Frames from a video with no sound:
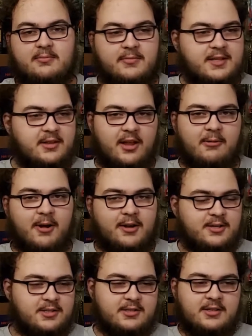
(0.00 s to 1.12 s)
That's all I want.
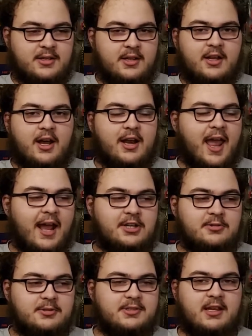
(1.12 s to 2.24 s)
Just an
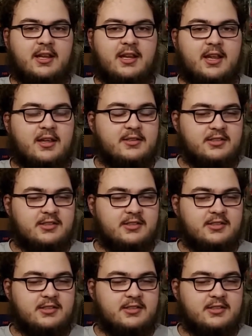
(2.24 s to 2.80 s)
actual CD,